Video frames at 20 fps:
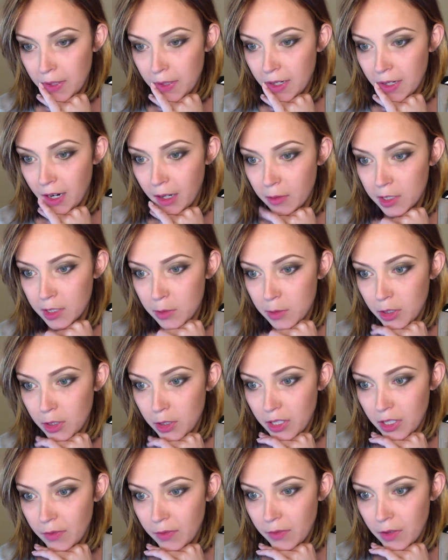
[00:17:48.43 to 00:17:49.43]
was wondering
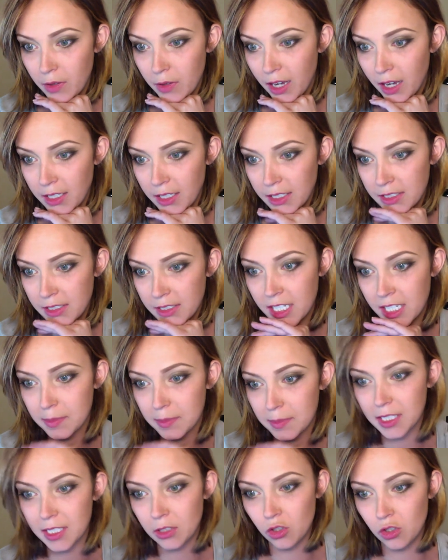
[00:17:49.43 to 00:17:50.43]
if you had any tips
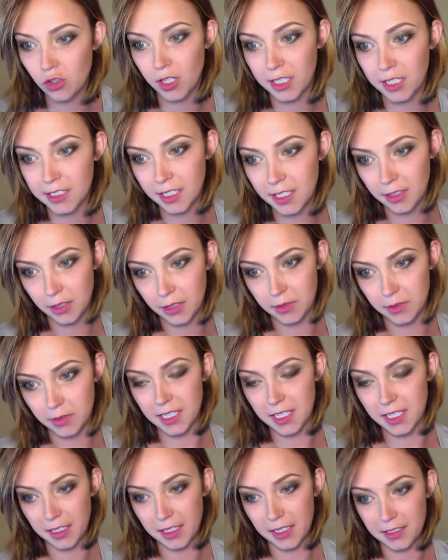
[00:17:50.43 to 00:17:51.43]
and tricks on those
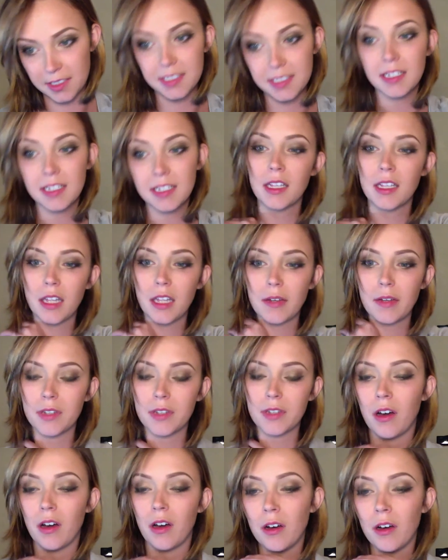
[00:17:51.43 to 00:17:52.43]
things. Love
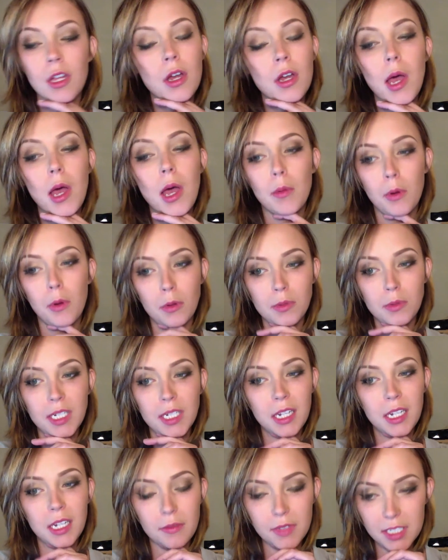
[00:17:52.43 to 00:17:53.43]
y'all. Well, we
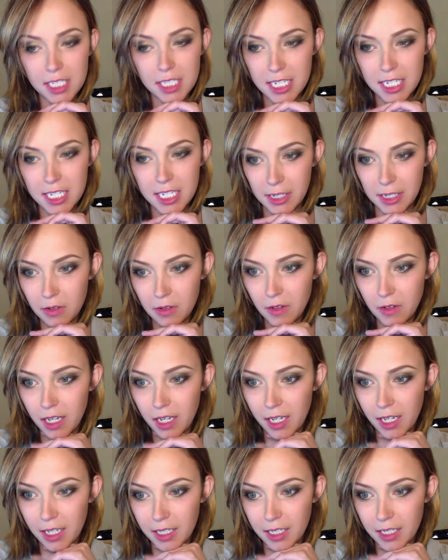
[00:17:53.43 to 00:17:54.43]
love you too.
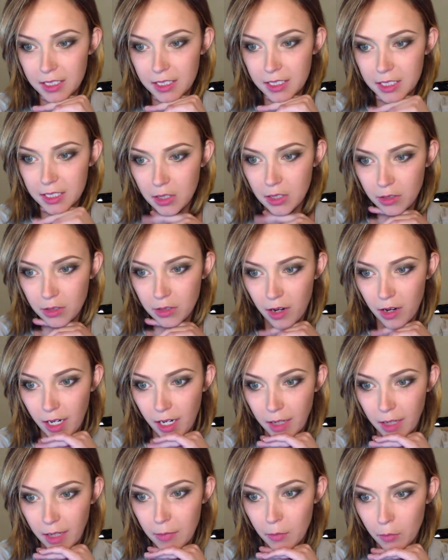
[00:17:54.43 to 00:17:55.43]
And hold on, I've
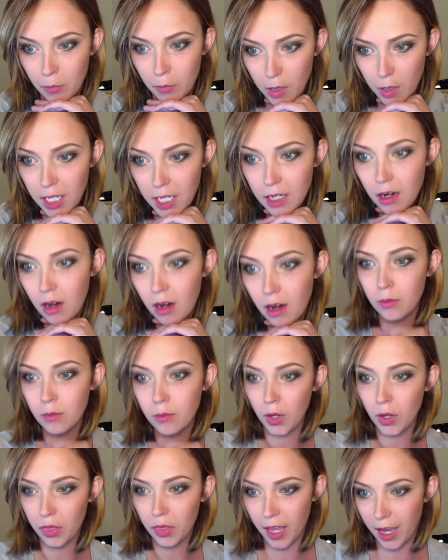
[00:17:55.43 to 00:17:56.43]
been working
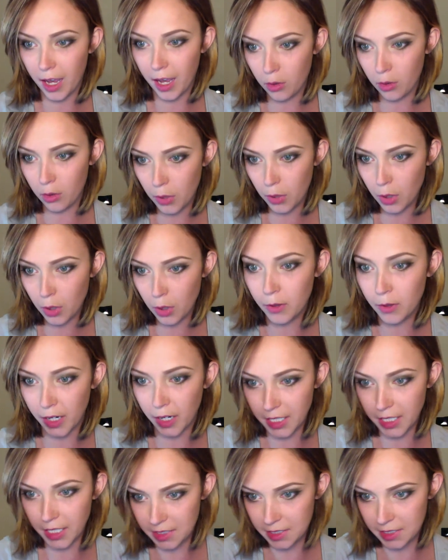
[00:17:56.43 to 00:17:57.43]
with elbow
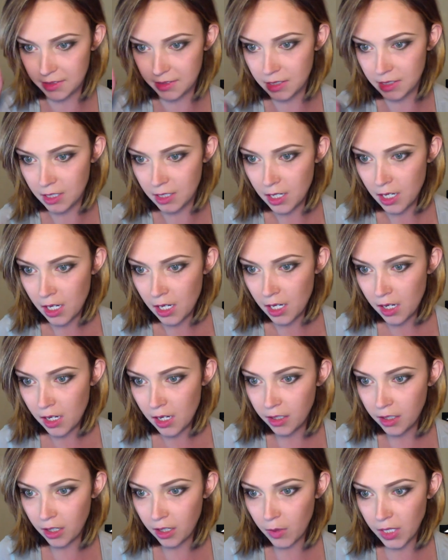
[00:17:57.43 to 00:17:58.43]
breaks and
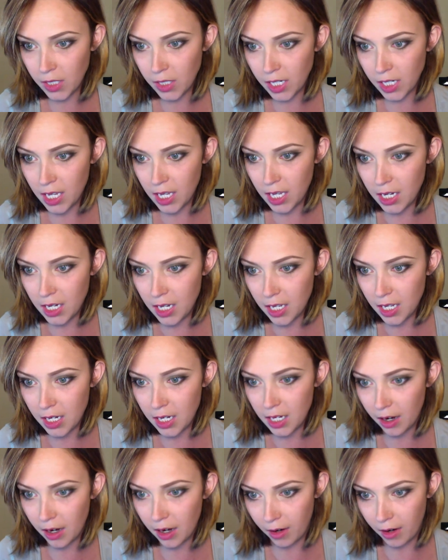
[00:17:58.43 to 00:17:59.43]
going in and
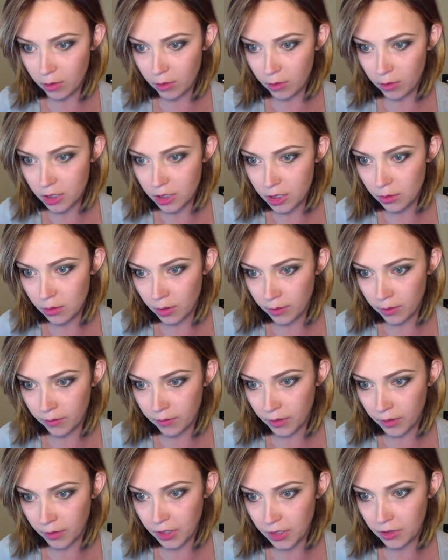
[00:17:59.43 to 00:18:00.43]
out or
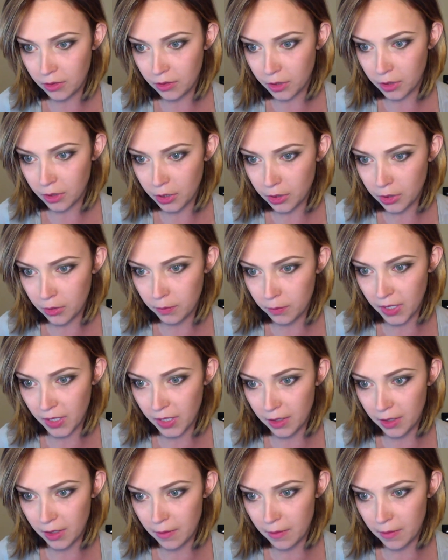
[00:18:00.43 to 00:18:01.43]
vertical hooping.